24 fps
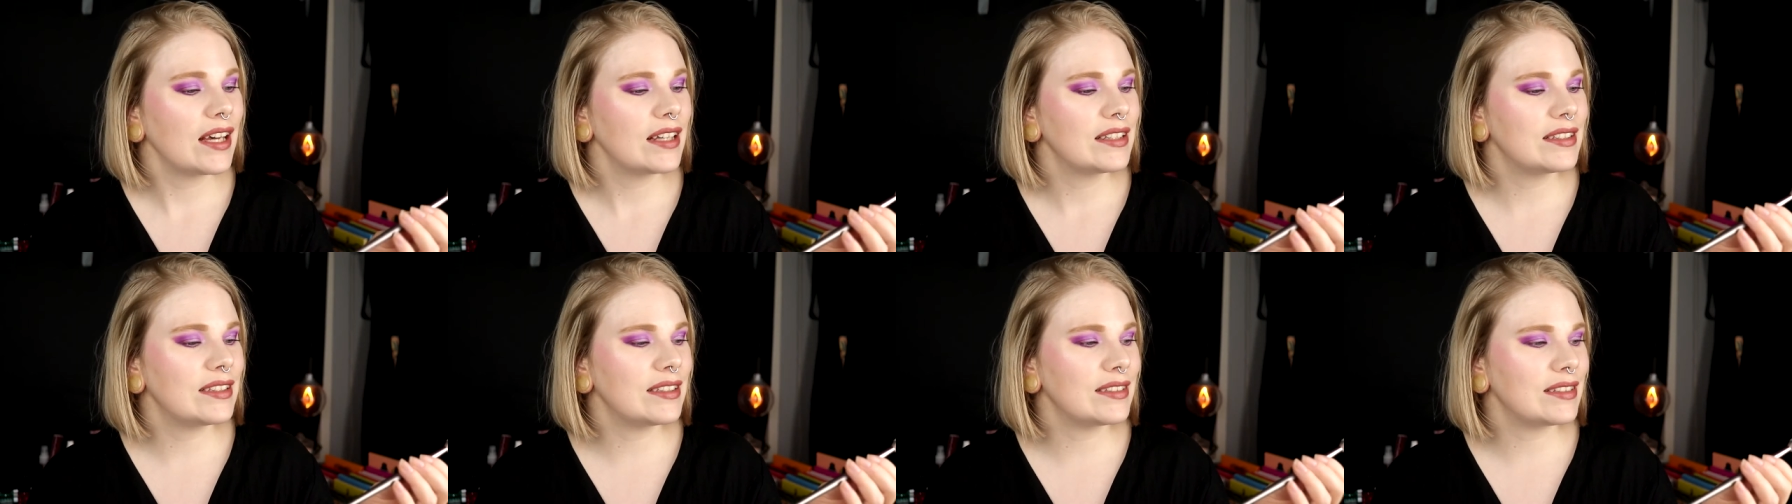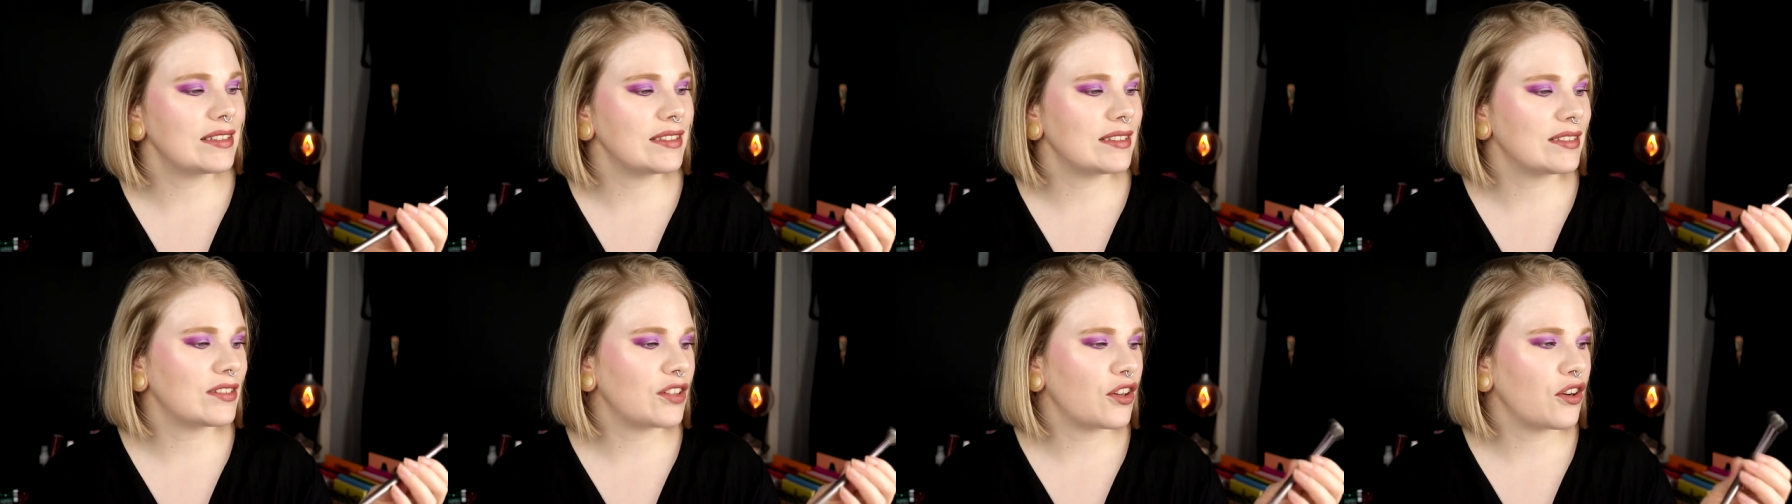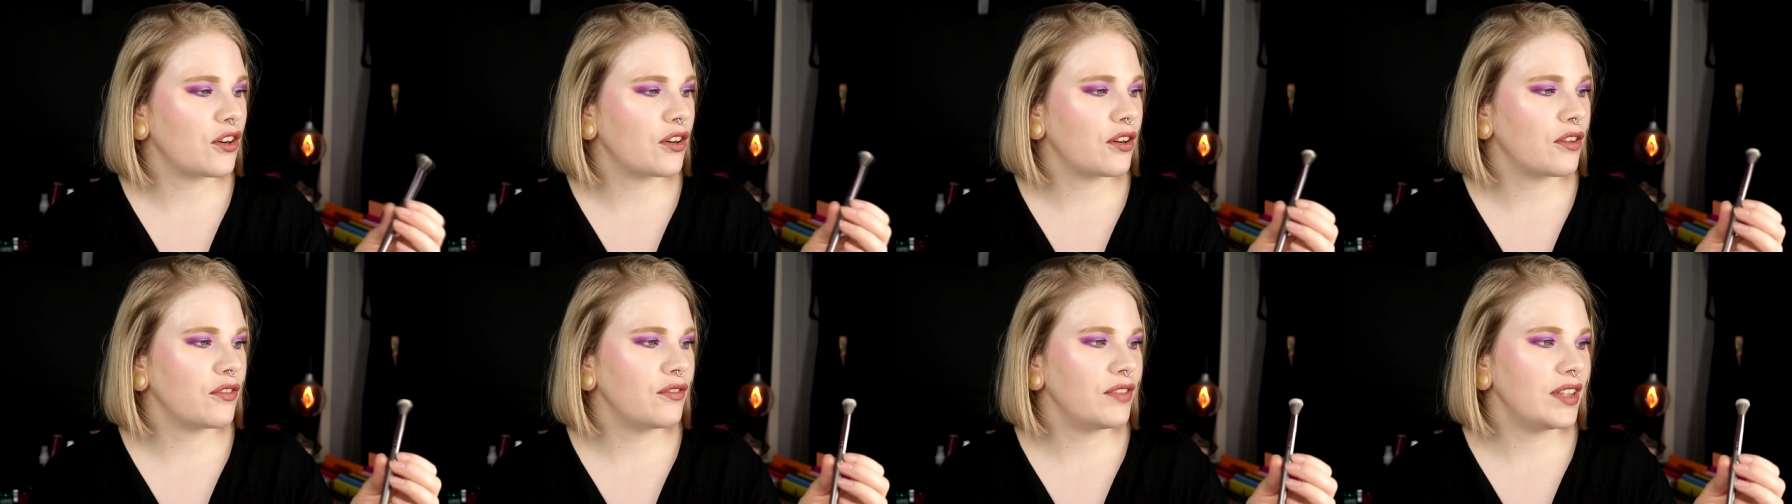This is
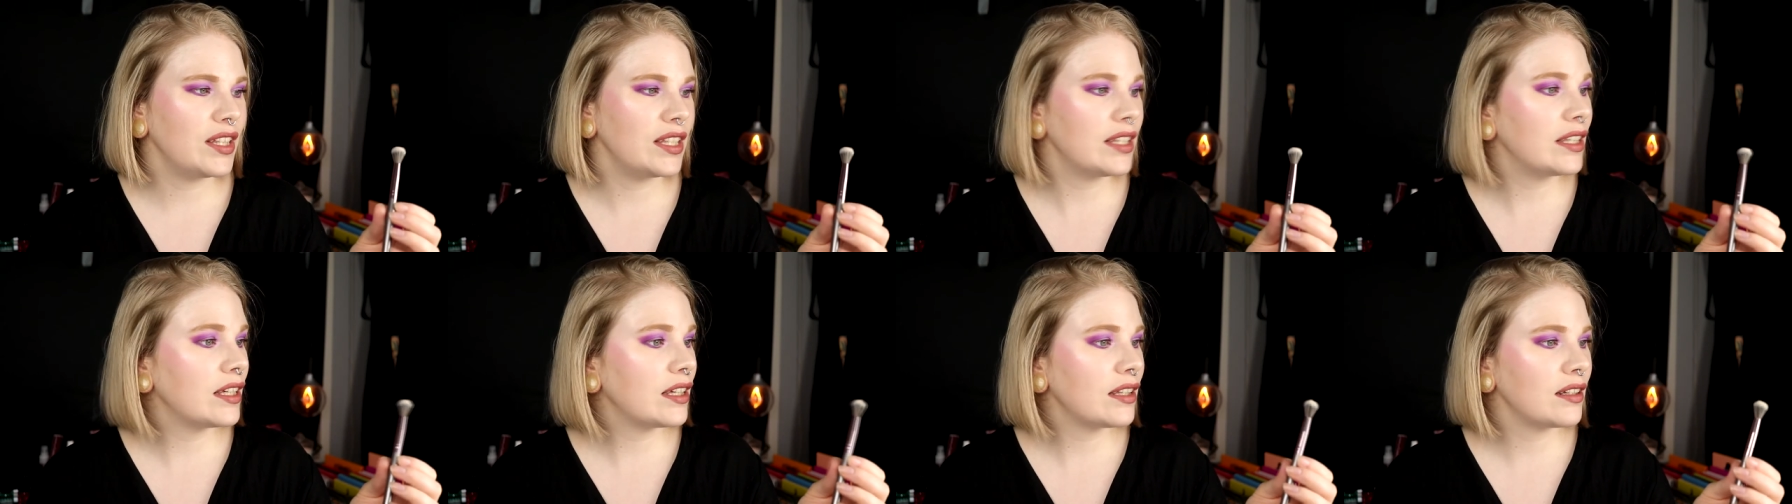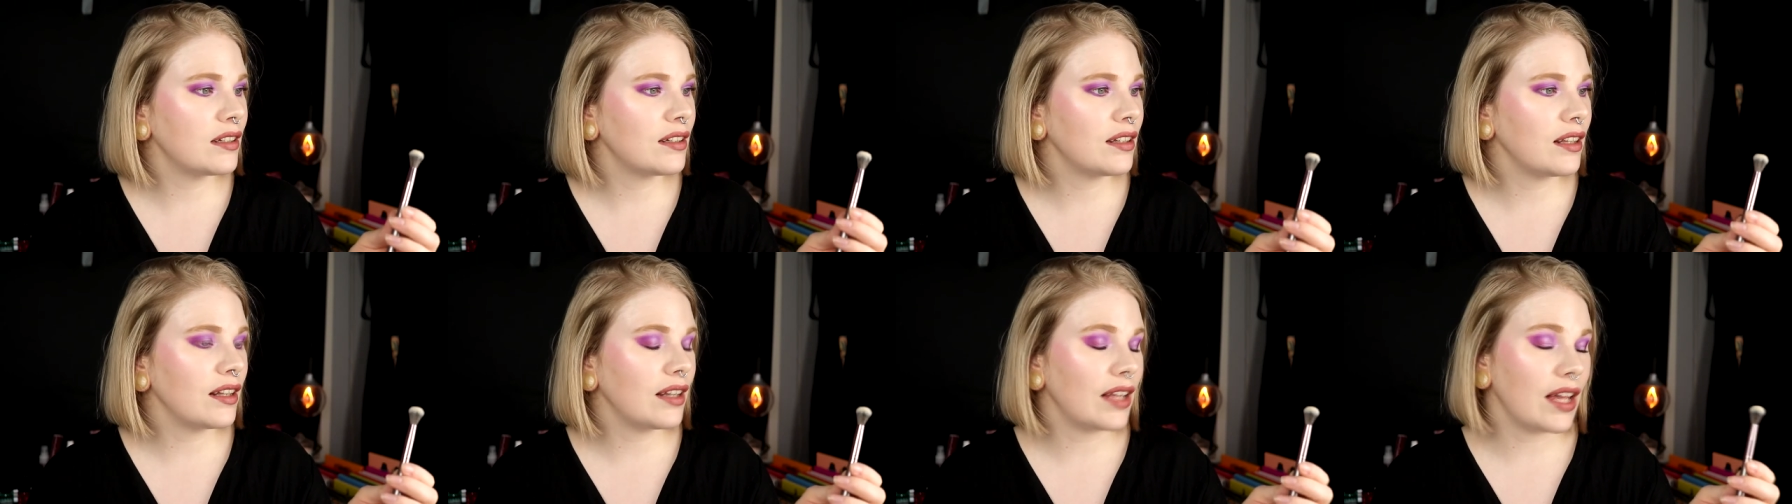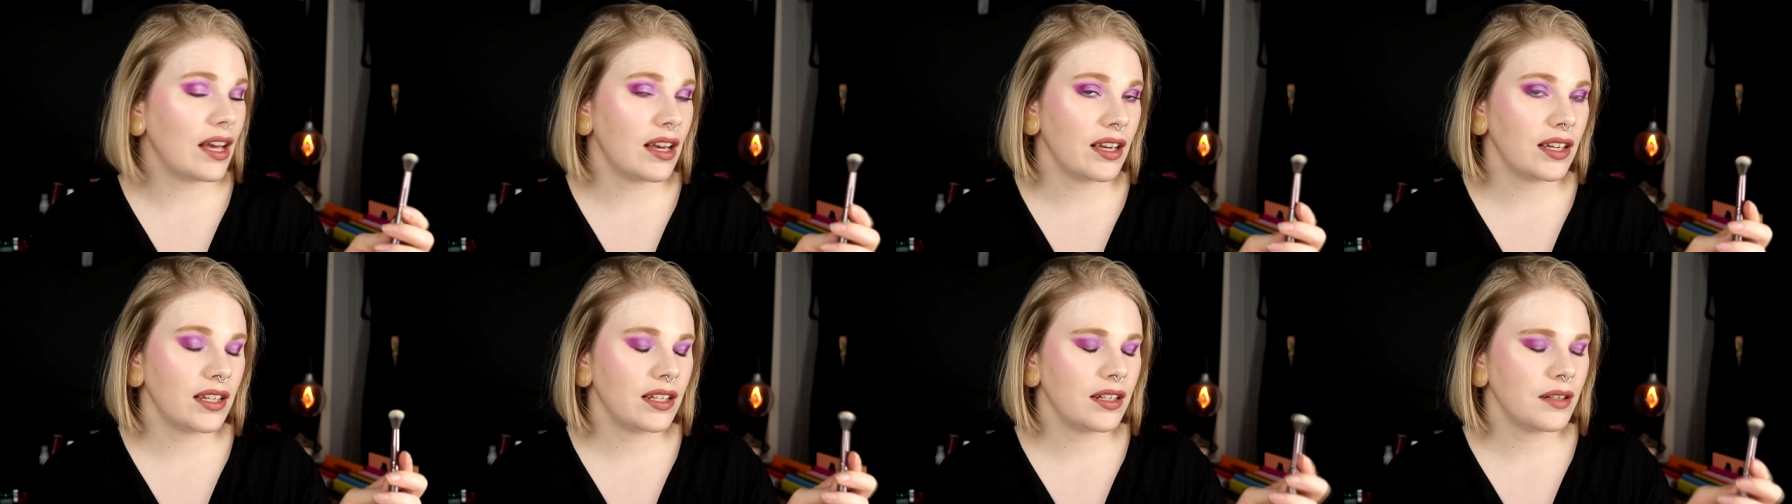their vegan
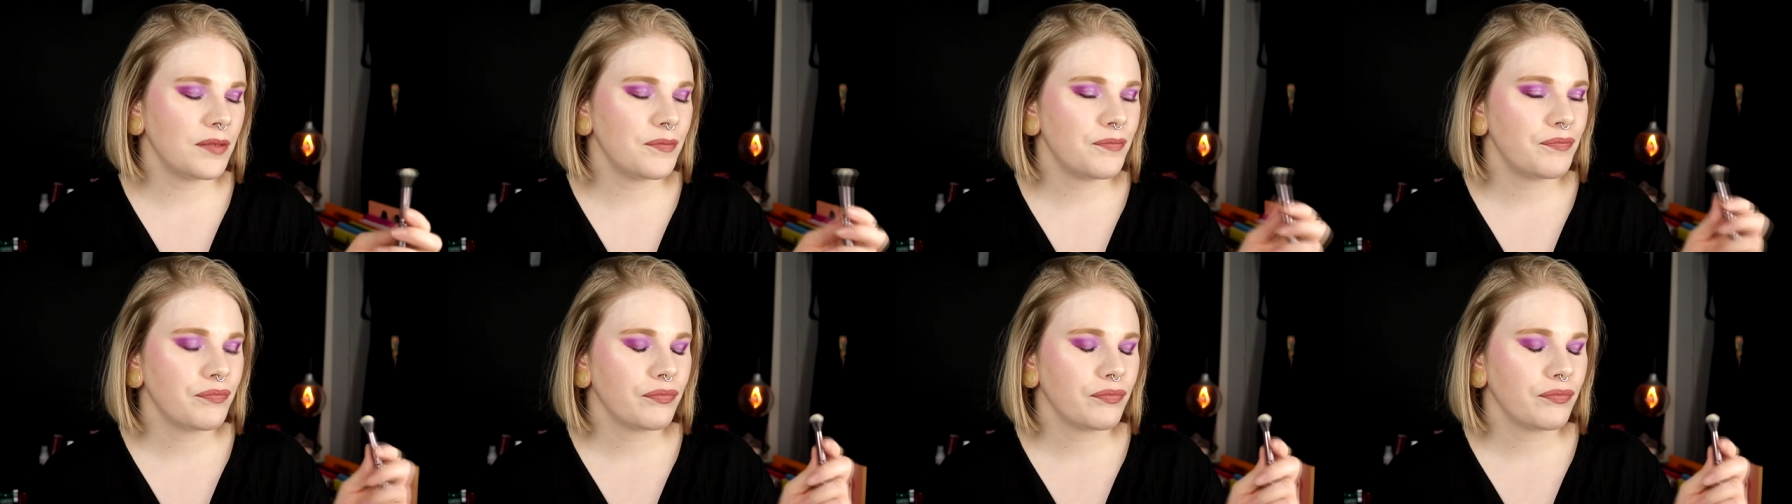line.